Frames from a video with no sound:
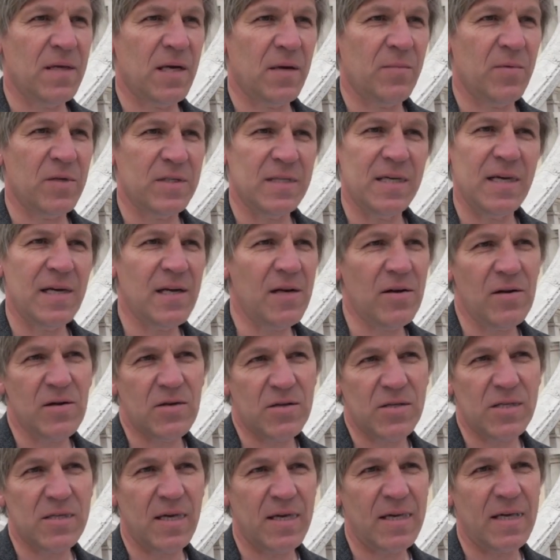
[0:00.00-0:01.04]
their
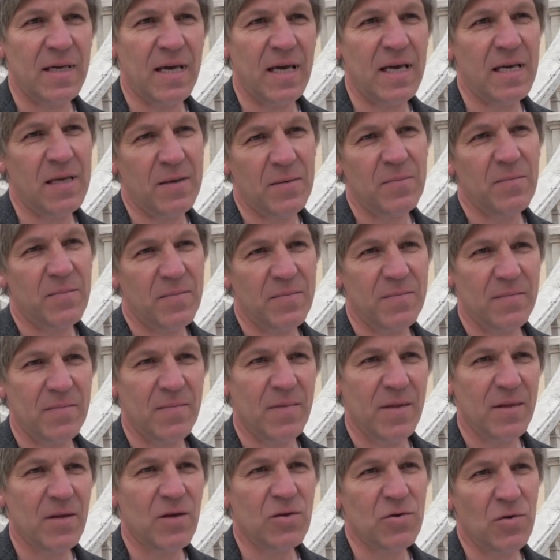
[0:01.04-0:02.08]
materials and gain
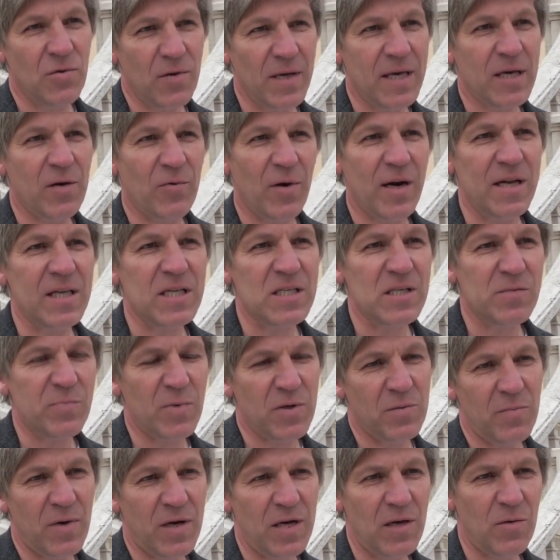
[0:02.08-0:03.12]
not only credits
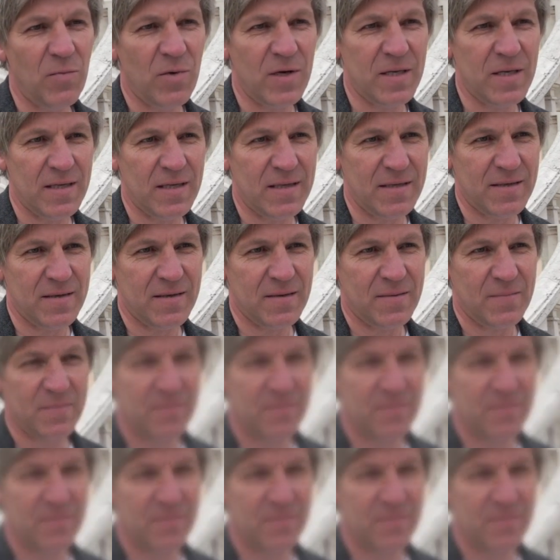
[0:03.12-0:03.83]
but money it.